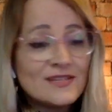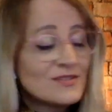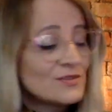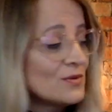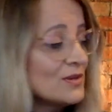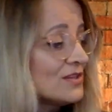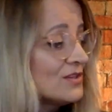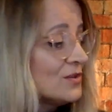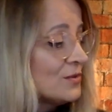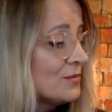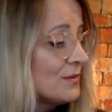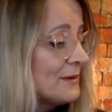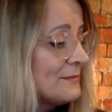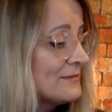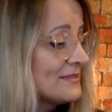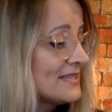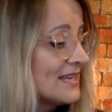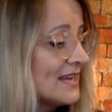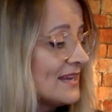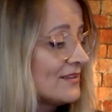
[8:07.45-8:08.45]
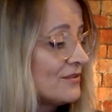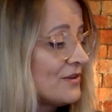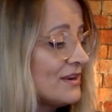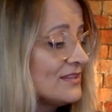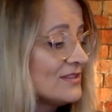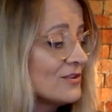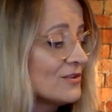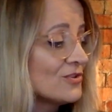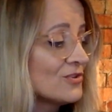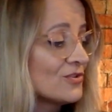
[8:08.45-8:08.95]
sort out your website,
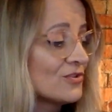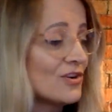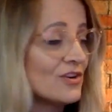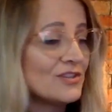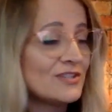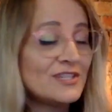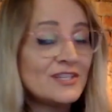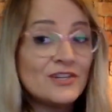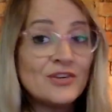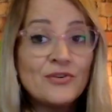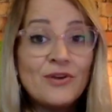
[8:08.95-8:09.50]
create social content,